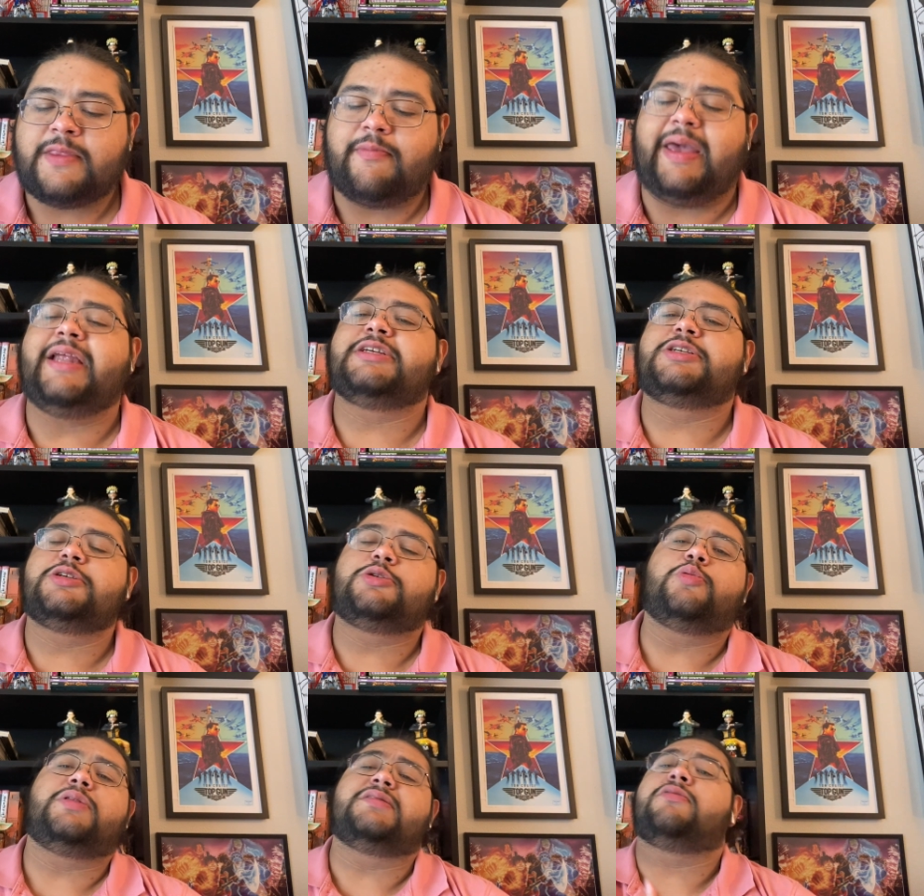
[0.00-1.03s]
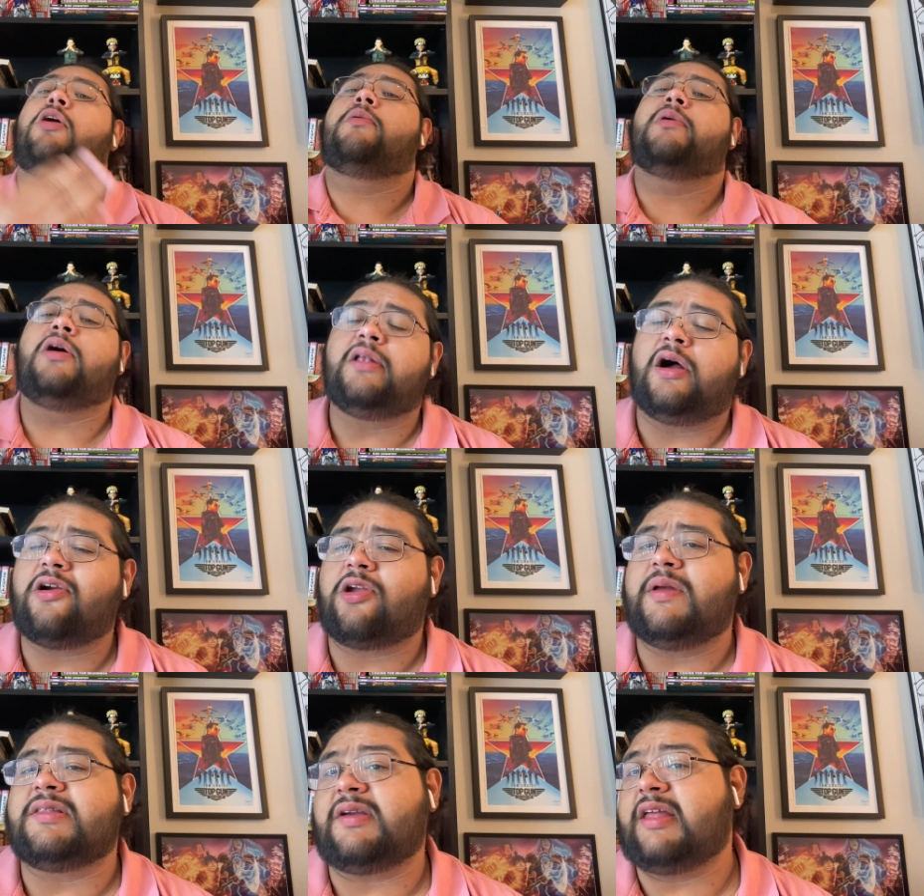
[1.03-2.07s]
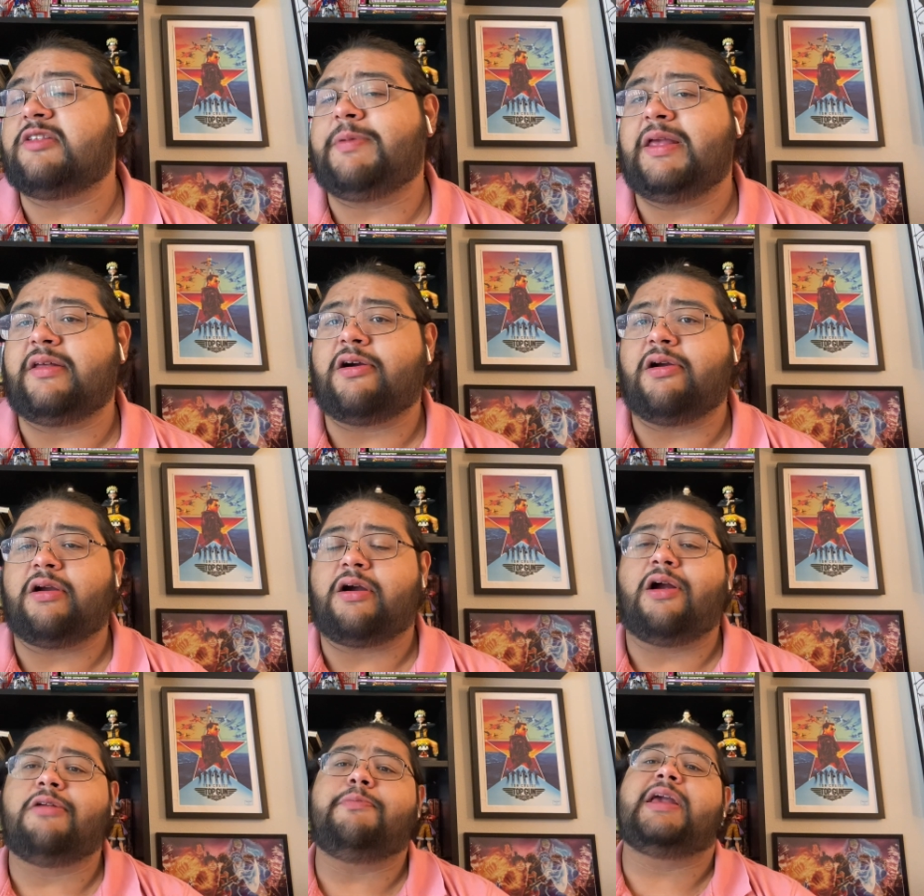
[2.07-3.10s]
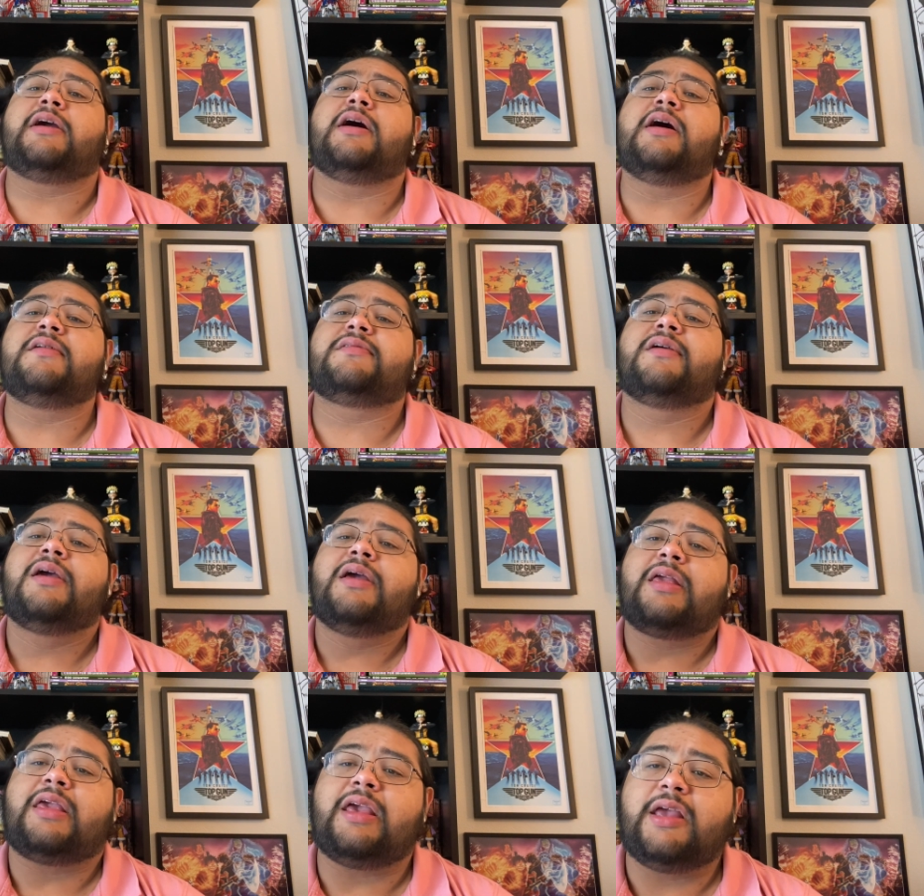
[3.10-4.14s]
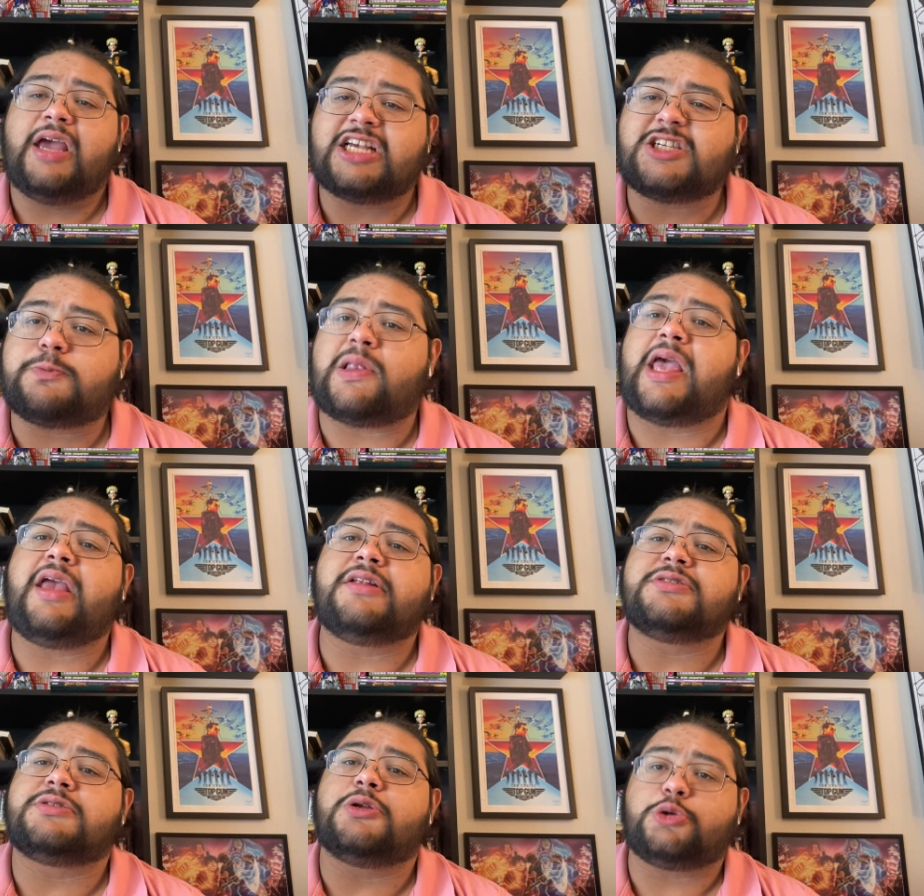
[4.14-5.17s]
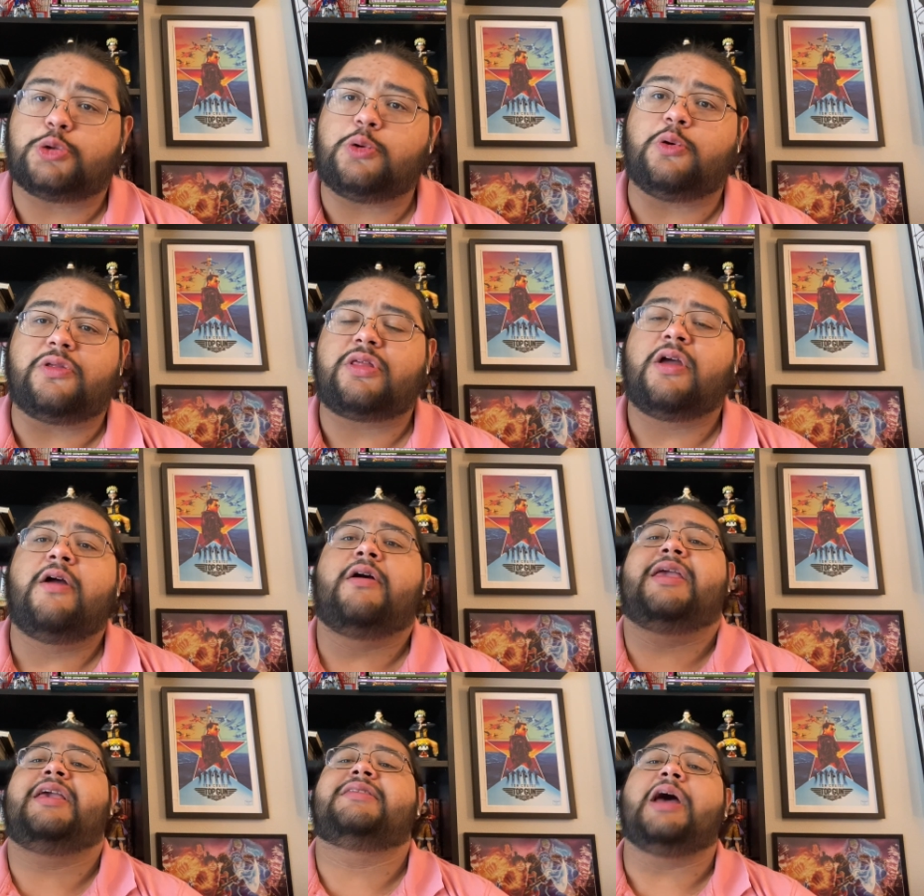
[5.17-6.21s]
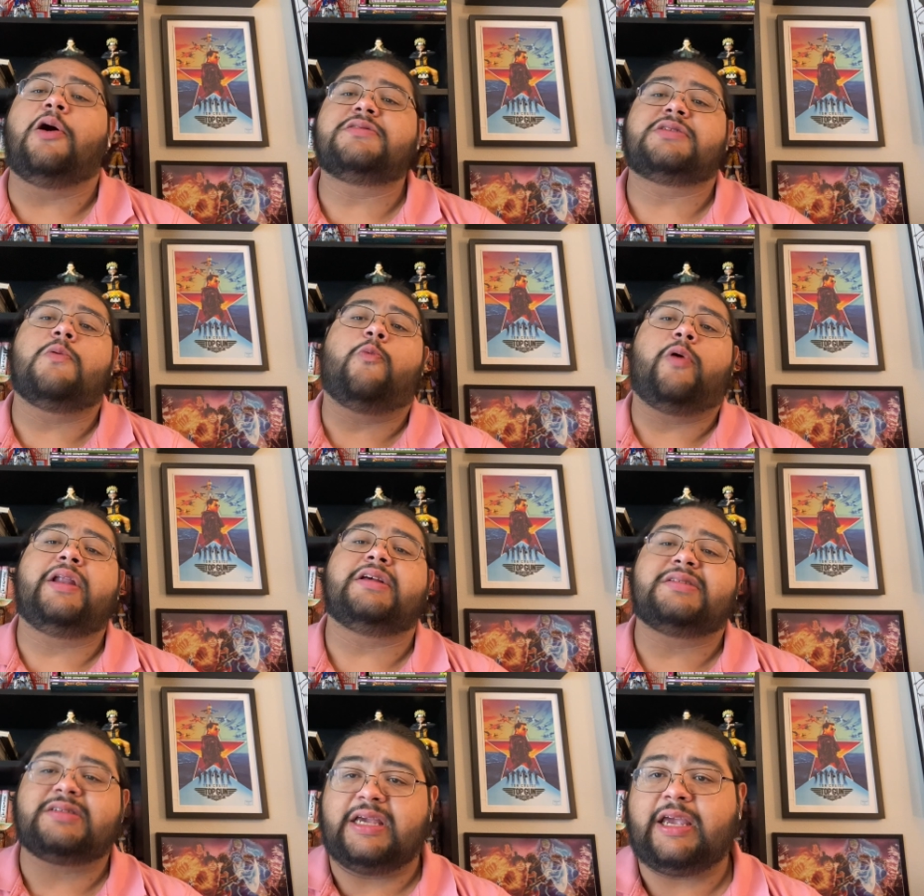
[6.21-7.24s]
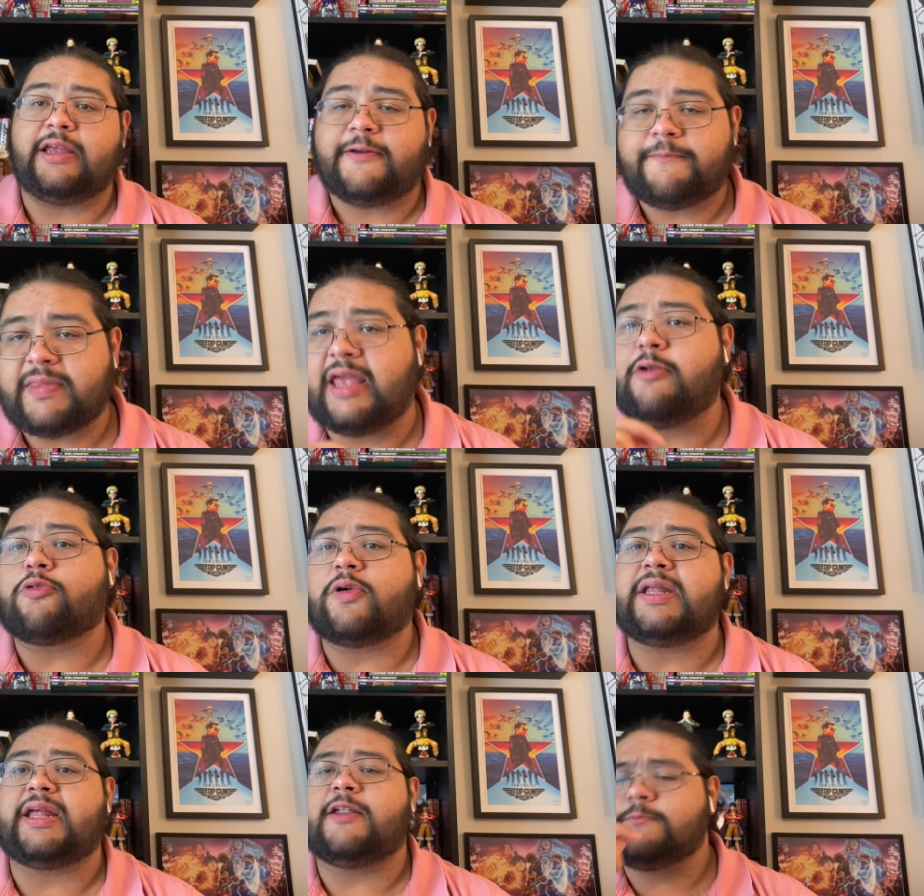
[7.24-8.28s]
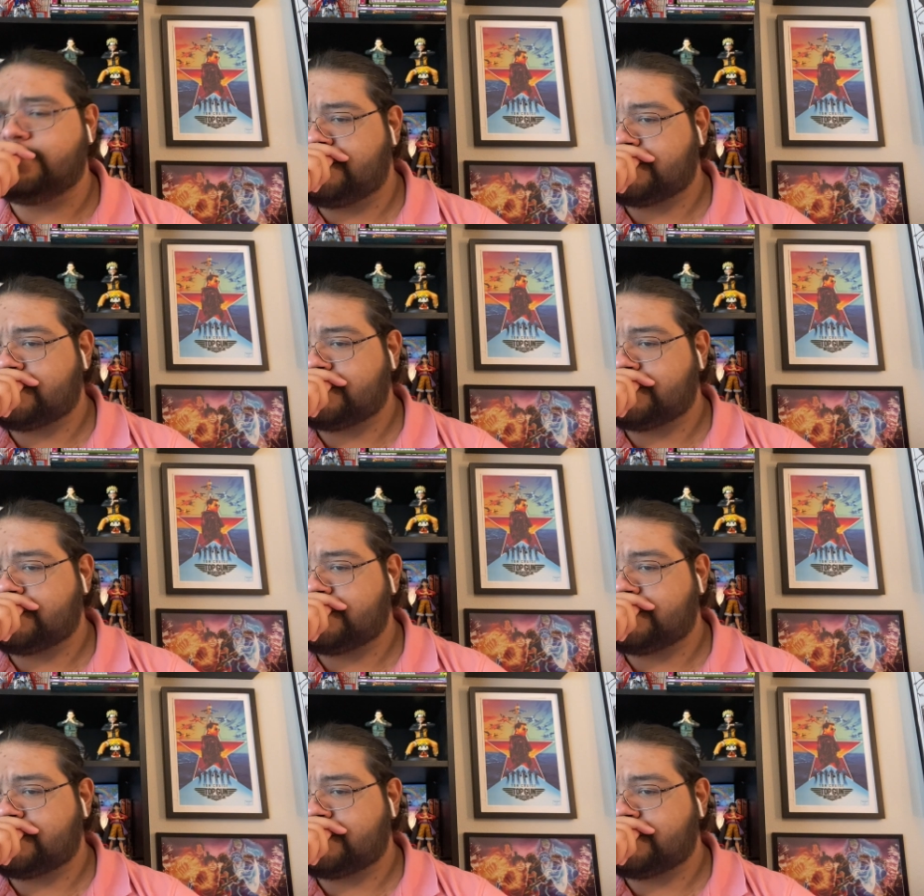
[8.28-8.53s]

manages to disarm all arguments against being the Karakhan because he explains the truth. He tells them what is seen in Rhuidean,